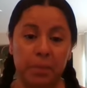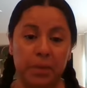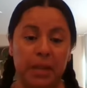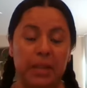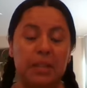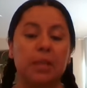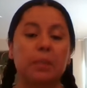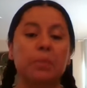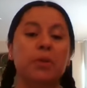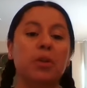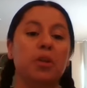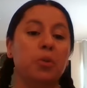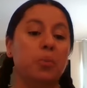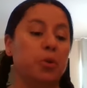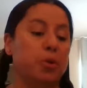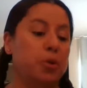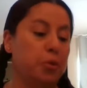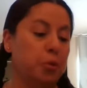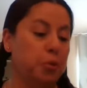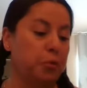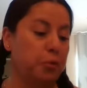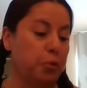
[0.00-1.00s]
something you would
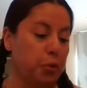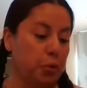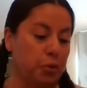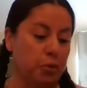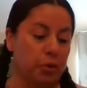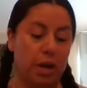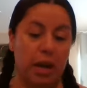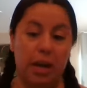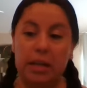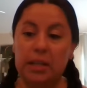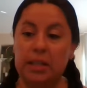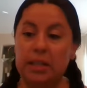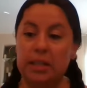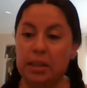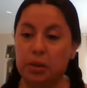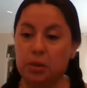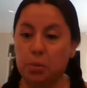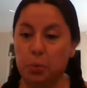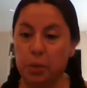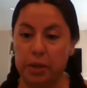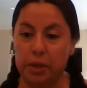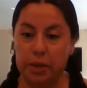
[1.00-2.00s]
do for
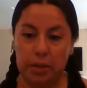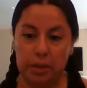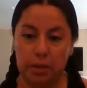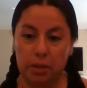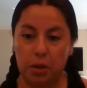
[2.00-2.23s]
6 weeks.